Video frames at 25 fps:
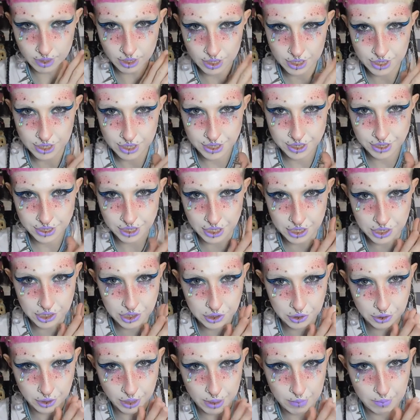
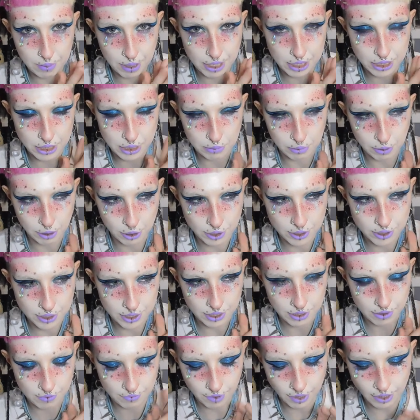sensory based
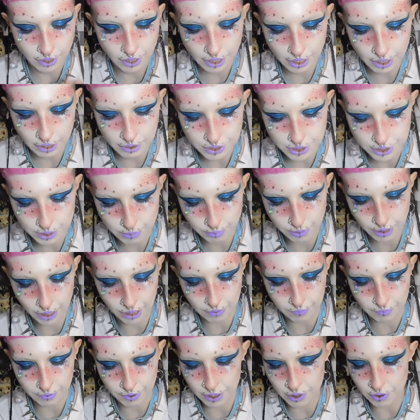person. If I like how
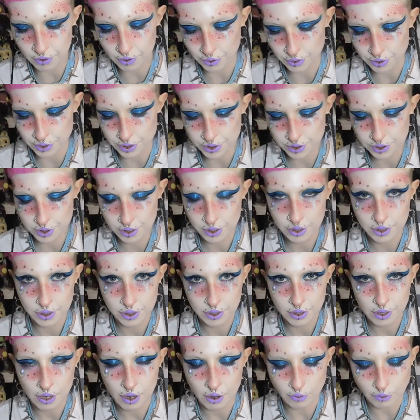something feels,
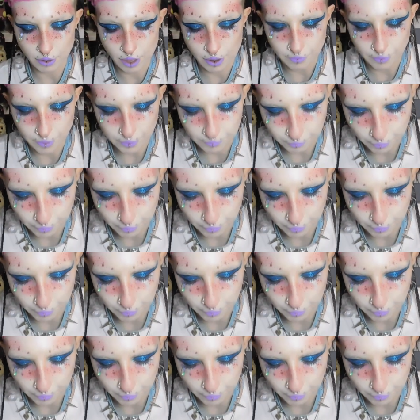I'll love it